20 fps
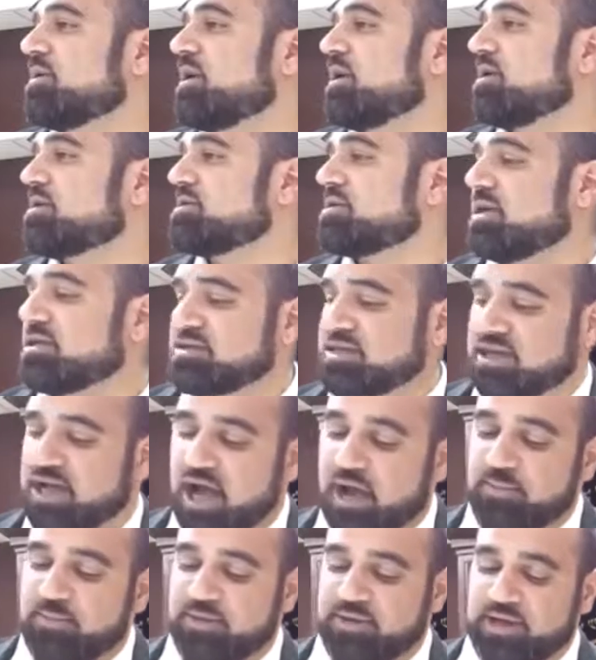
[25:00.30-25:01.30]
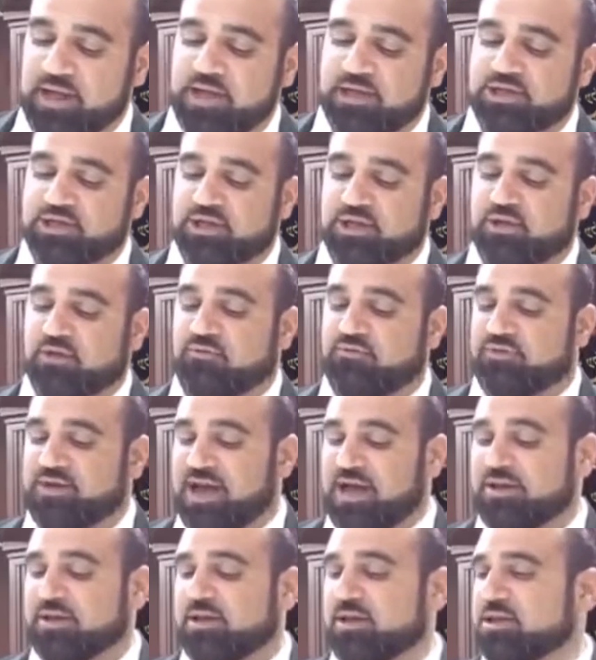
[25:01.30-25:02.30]
is a combination of
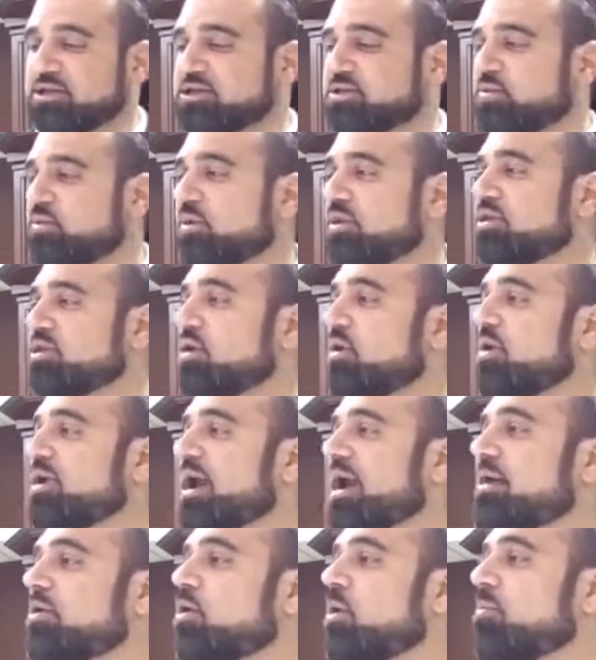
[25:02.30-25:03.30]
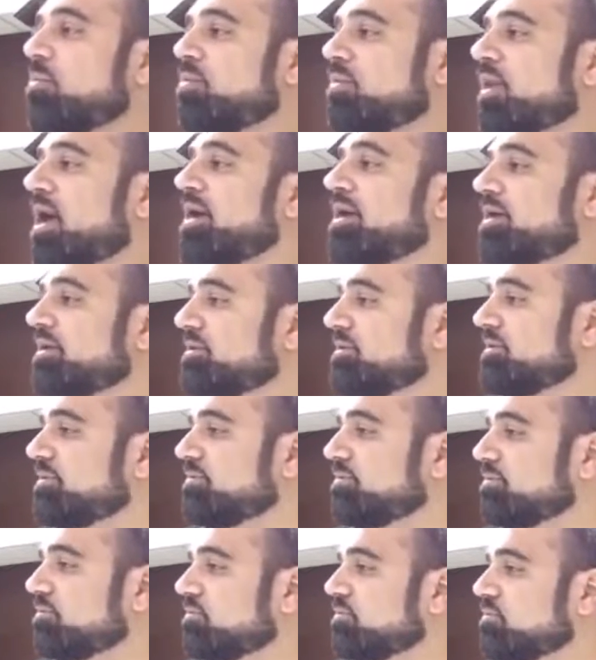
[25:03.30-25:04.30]
knowledge with knowing how to apply it
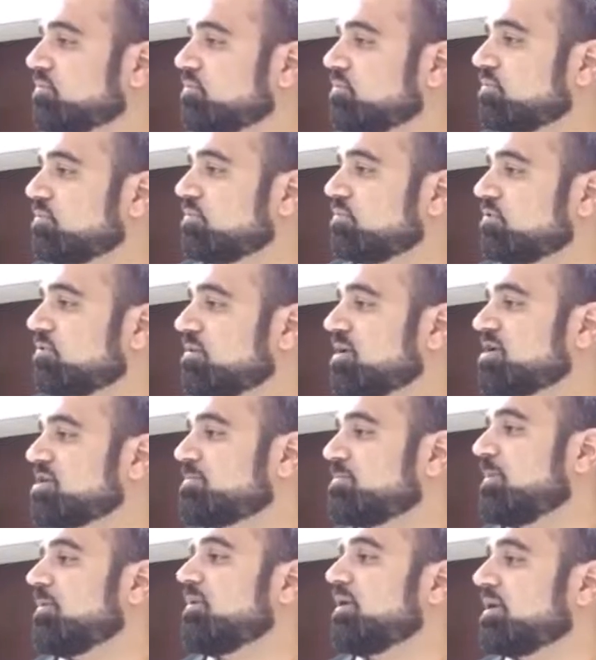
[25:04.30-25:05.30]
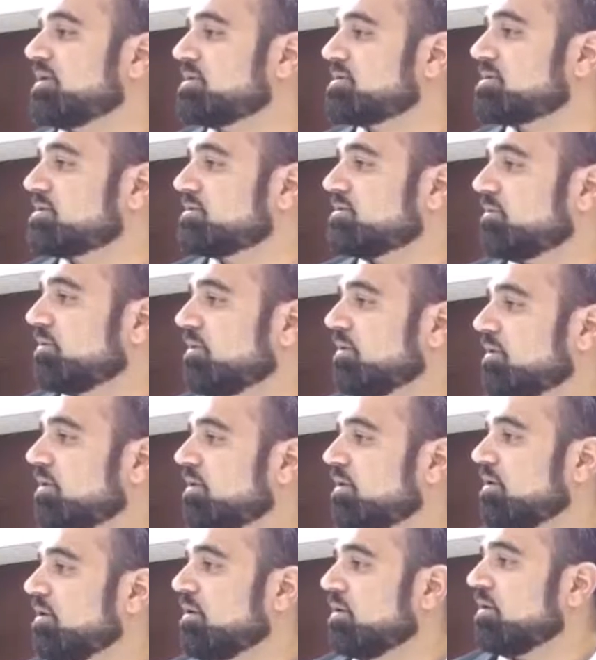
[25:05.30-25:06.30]
from experience.
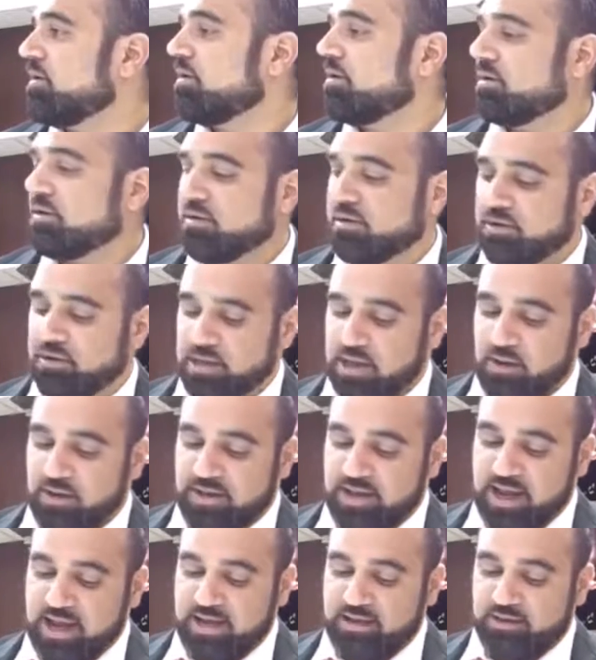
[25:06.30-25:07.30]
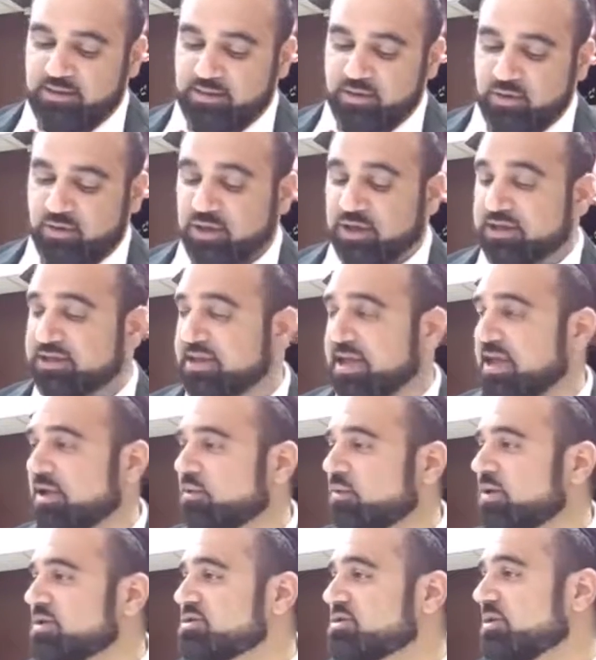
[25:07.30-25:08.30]
Now again, you could
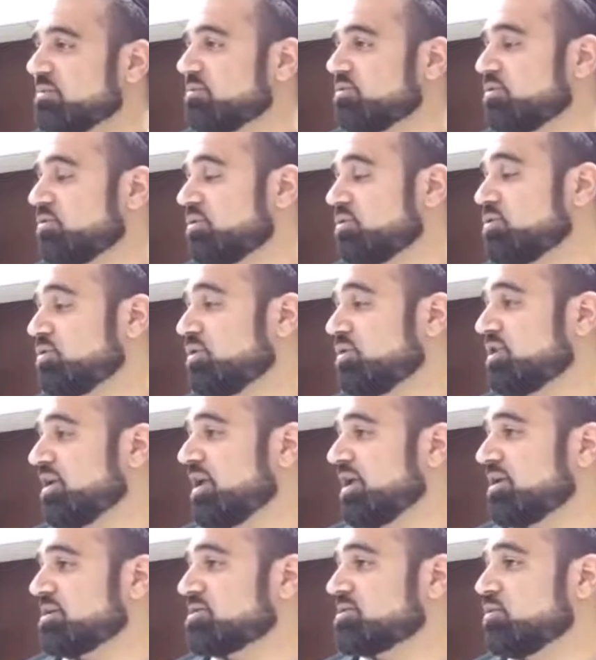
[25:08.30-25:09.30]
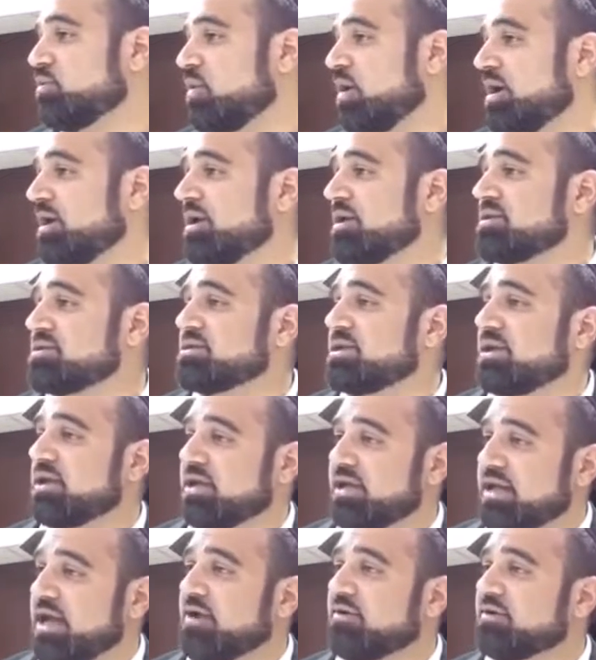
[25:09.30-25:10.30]
attain wisdom through two things. One is in
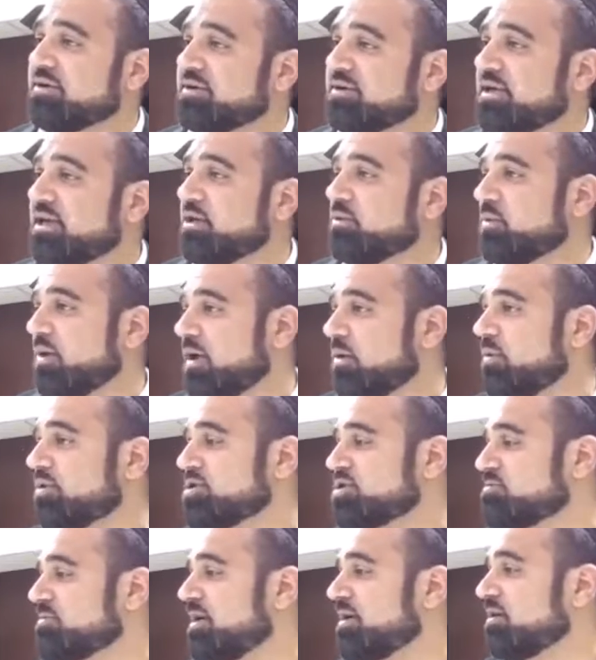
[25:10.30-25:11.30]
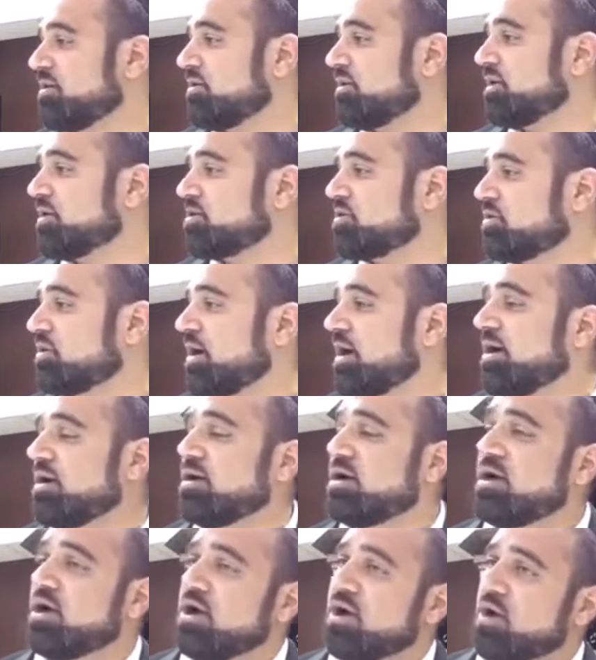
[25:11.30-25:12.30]
a guaranteed way, which is by learning
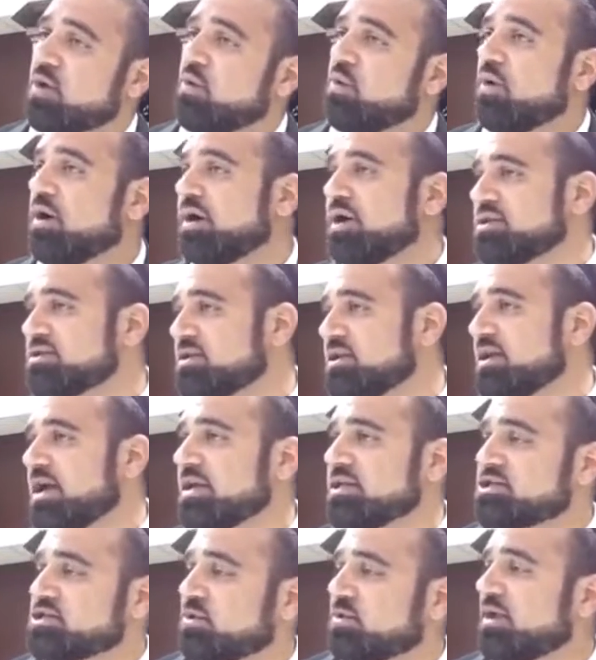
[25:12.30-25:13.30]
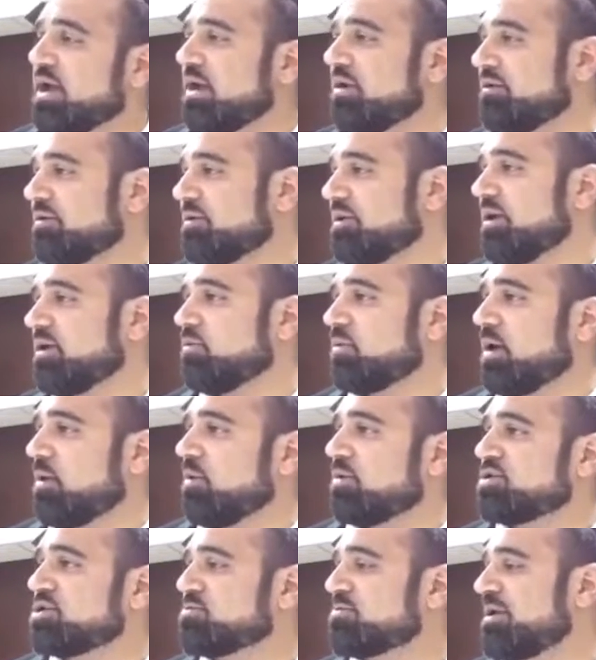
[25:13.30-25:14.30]
Torah. One is a not so guaranteed way,
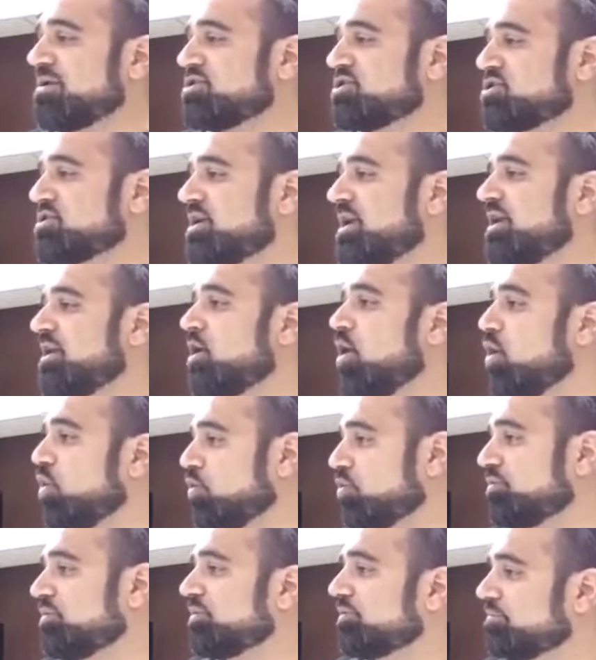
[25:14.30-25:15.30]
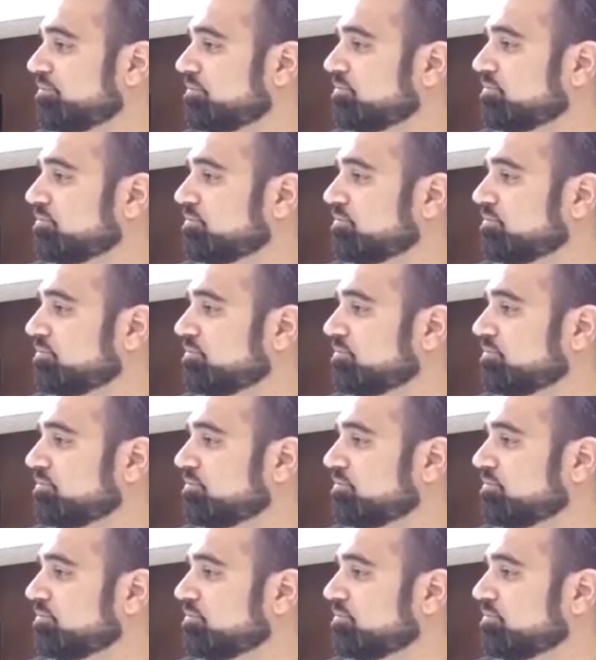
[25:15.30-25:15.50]
which is by just getting old.